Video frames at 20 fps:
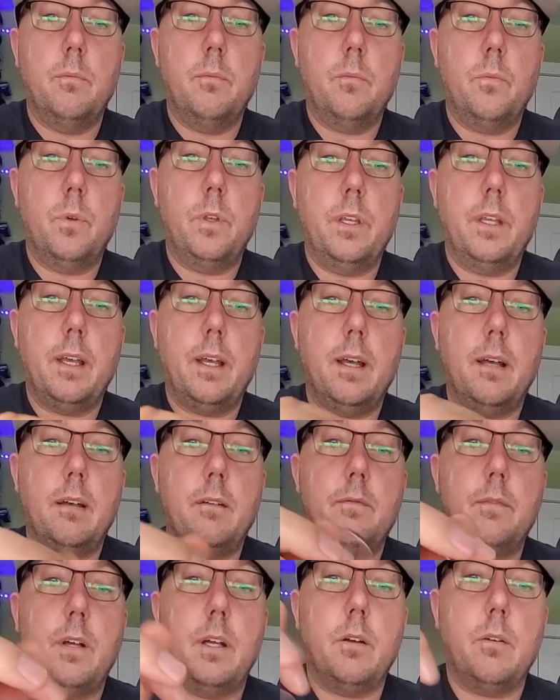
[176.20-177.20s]
We
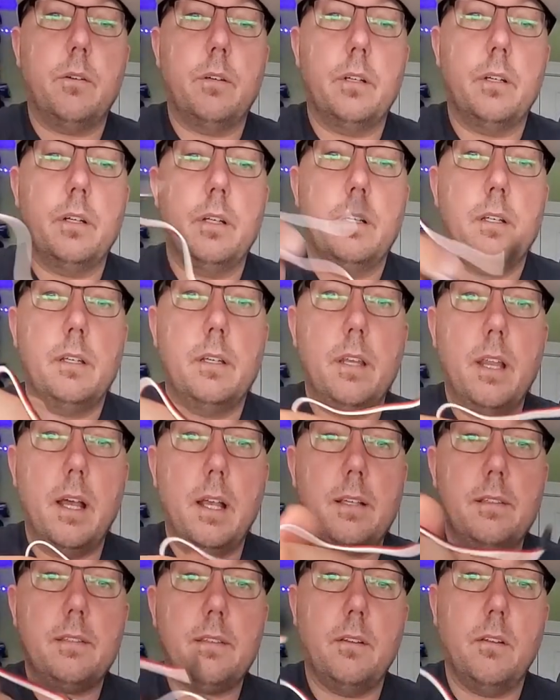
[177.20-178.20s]
have our
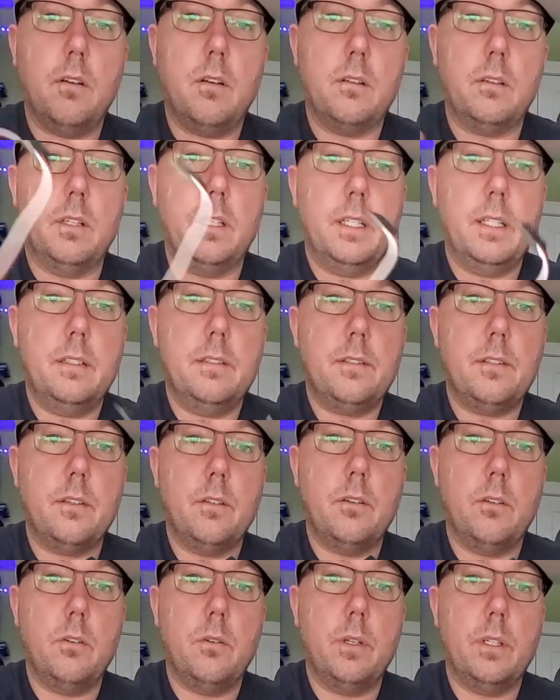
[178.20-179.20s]
nice long lead to
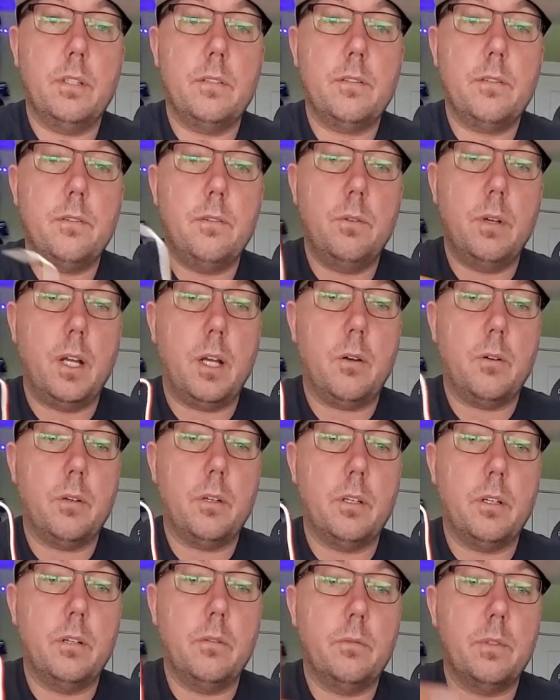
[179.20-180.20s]
go into
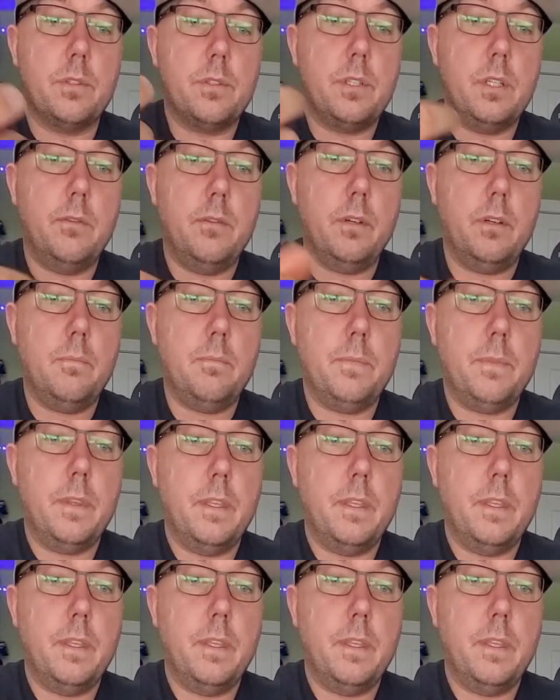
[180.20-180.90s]
our receiver